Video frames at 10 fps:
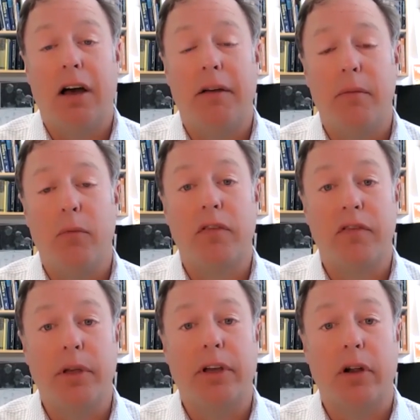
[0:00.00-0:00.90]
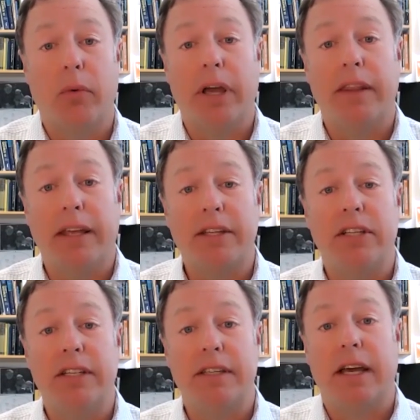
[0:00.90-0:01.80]
more familiar with as
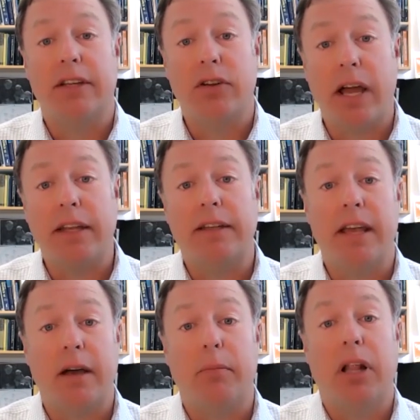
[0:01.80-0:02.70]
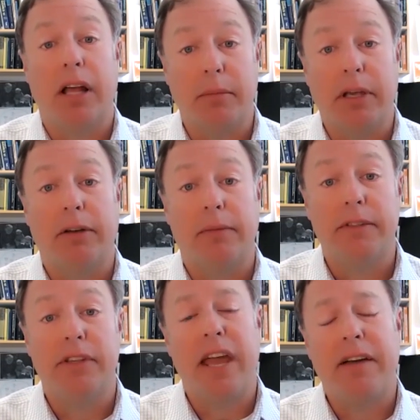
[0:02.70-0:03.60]
she's trying to take a blood meal.
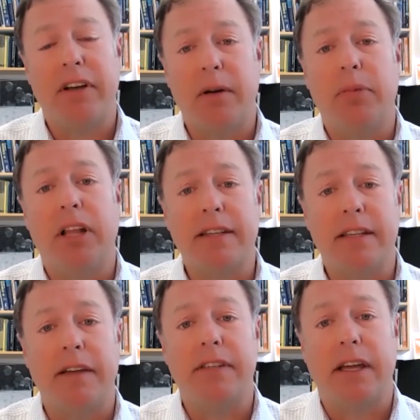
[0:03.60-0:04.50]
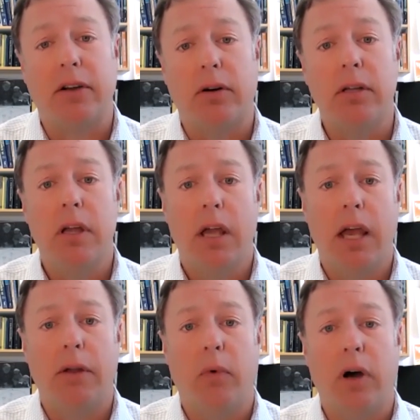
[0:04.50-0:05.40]
So they have a complex life cycle,
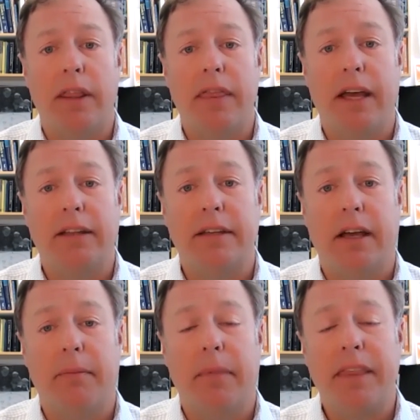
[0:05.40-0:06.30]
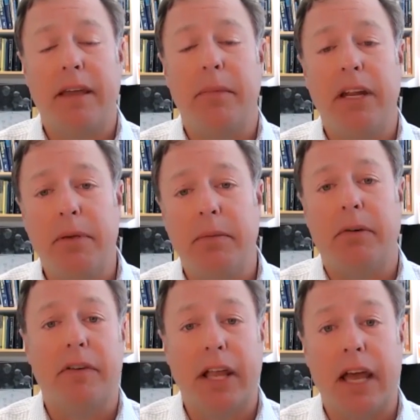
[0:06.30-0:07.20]
and one that I think many people
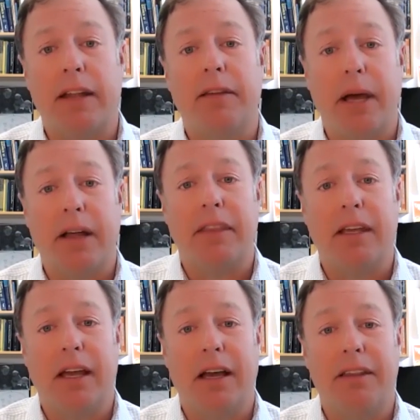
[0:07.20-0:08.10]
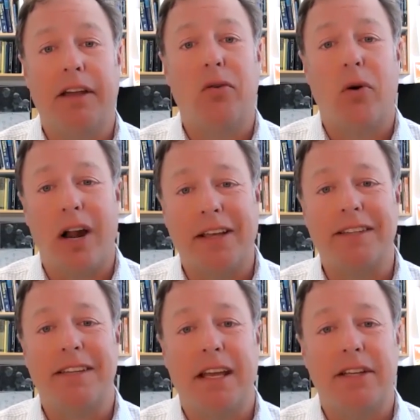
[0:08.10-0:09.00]
forget about the aquatic
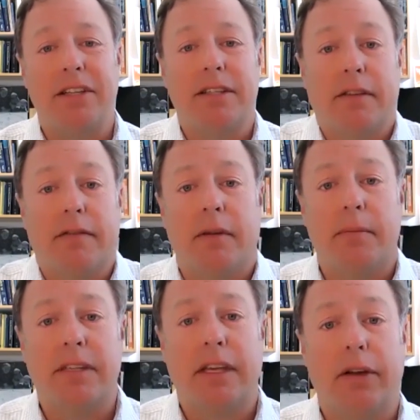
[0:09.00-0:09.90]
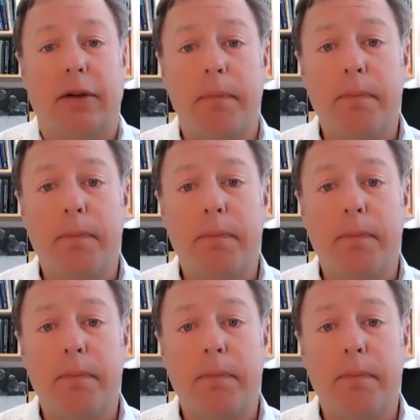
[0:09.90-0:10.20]
stages of the mosquito.